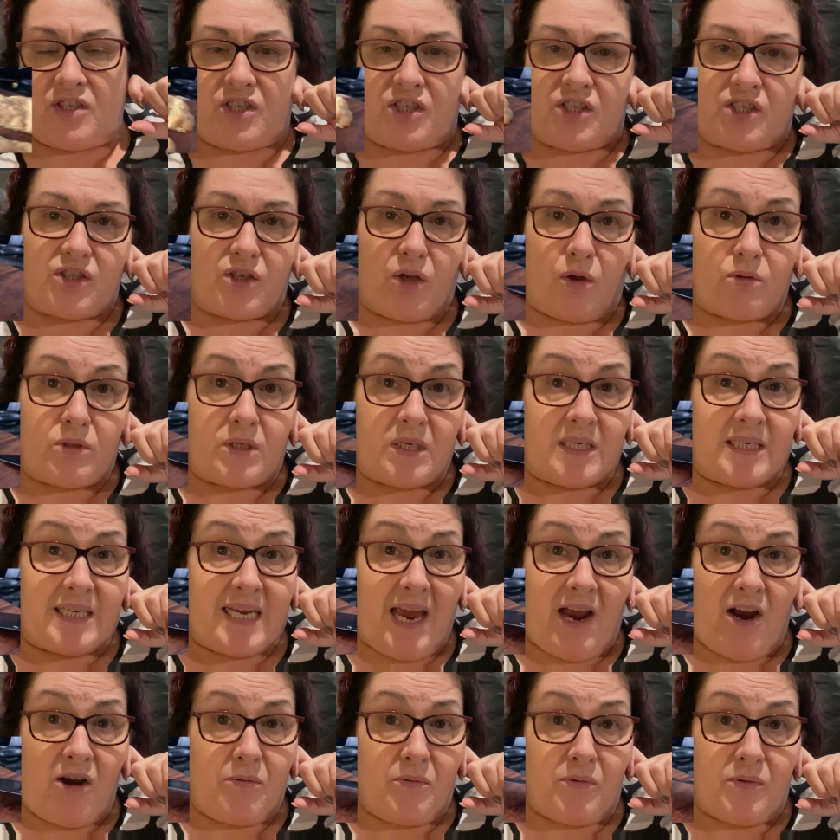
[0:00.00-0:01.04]
the salted
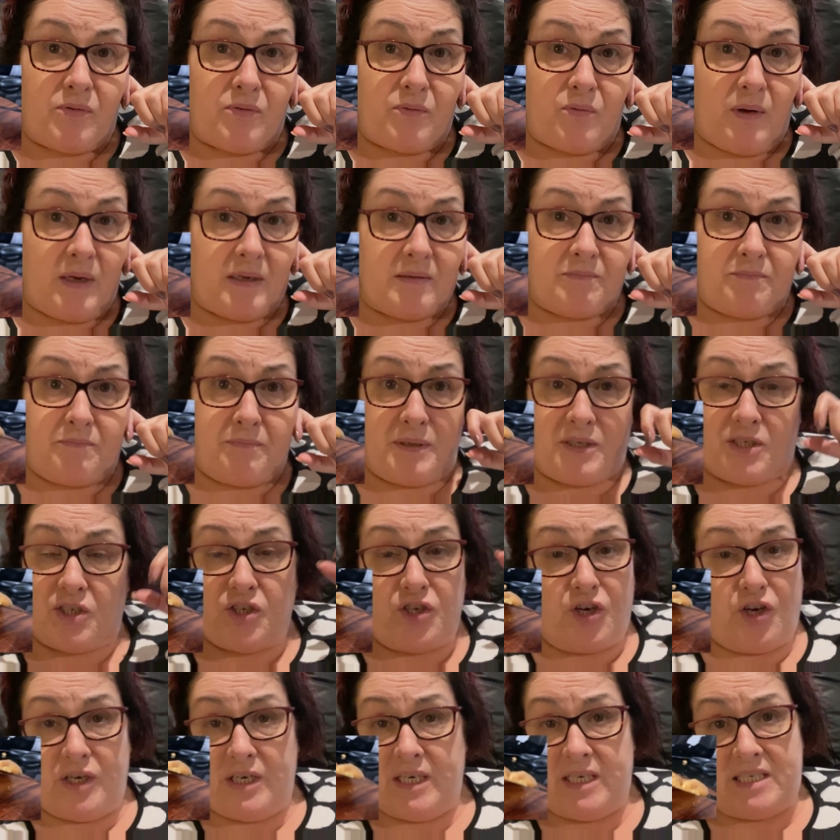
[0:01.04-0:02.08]
caramel one, but you
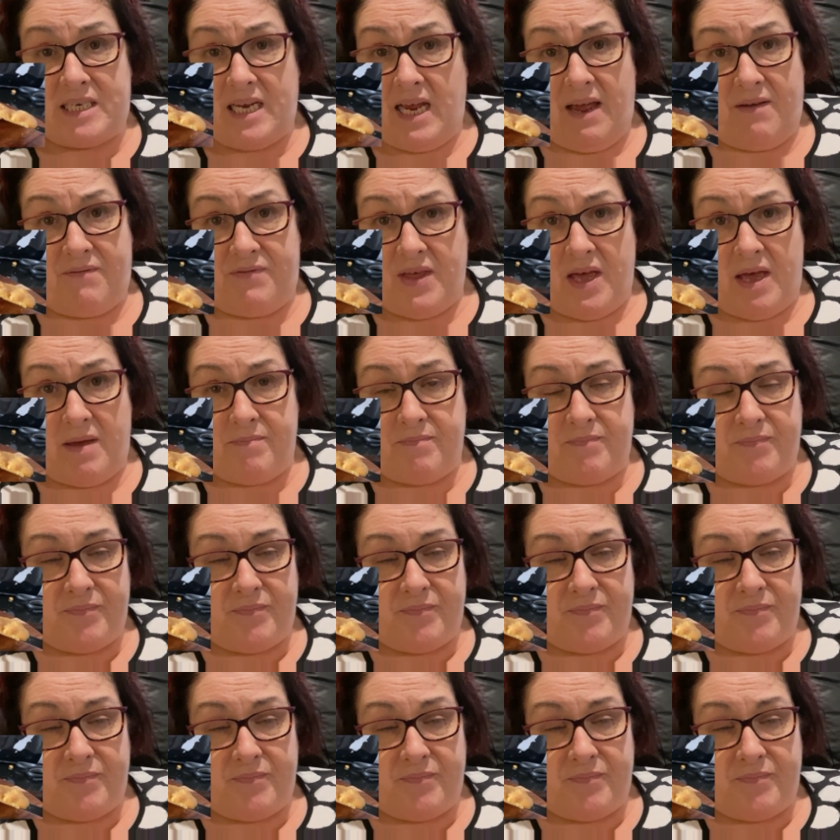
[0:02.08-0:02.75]
don't need to have that.